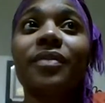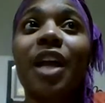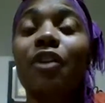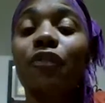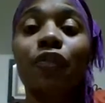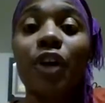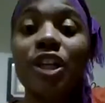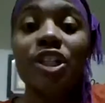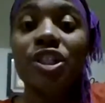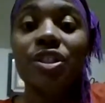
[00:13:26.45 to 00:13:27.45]
a
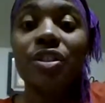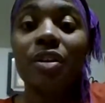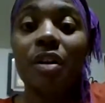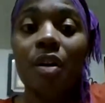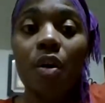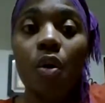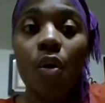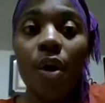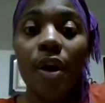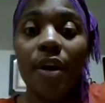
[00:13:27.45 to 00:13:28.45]
fresh
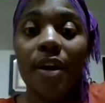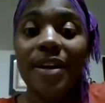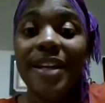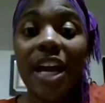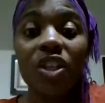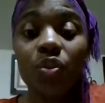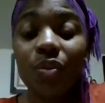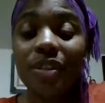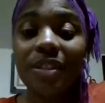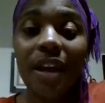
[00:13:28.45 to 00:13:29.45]
or natural
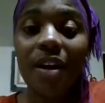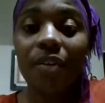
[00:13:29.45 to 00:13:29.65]
cell,